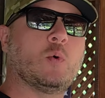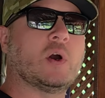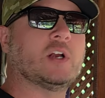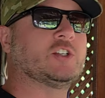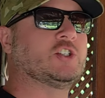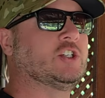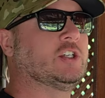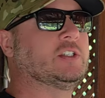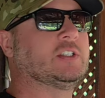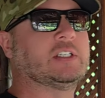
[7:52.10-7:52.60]

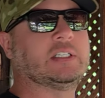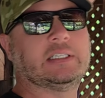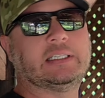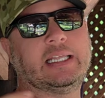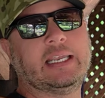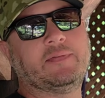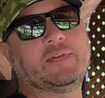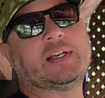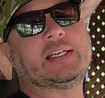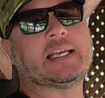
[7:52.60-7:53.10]
questions,
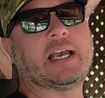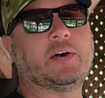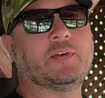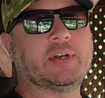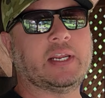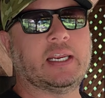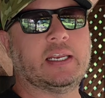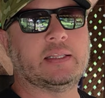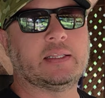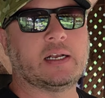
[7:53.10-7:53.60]
leave it
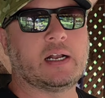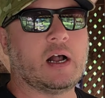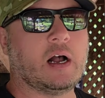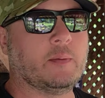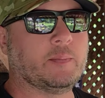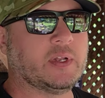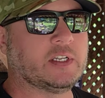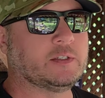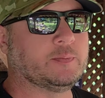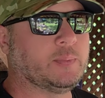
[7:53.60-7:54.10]
down in the
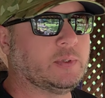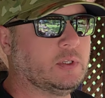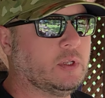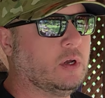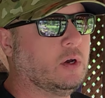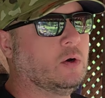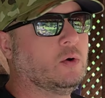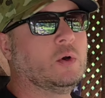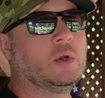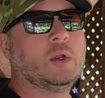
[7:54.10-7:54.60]
comments
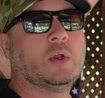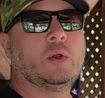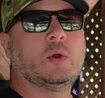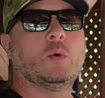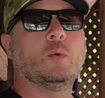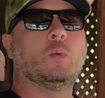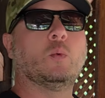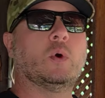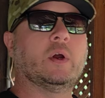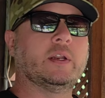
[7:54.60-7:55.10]
below.
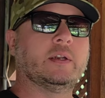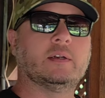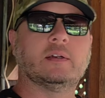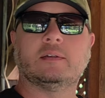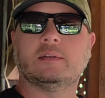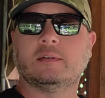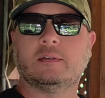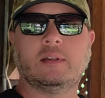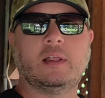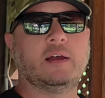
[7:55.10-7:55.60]
Would
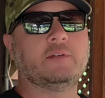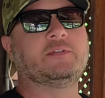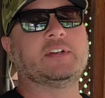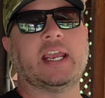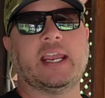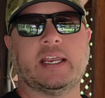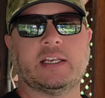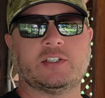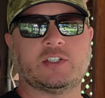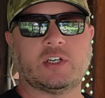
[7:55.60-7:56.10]
love
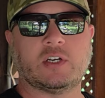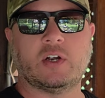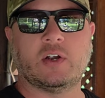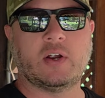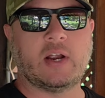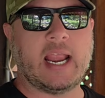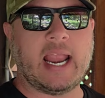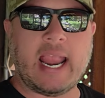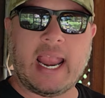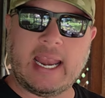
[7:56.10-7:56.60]
to
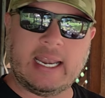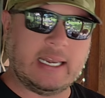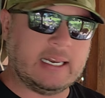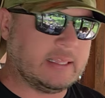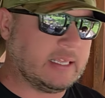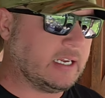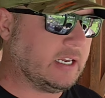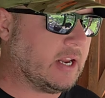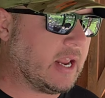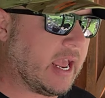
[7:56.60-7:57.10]
answer
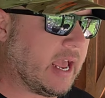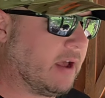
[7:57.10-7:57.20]
anything you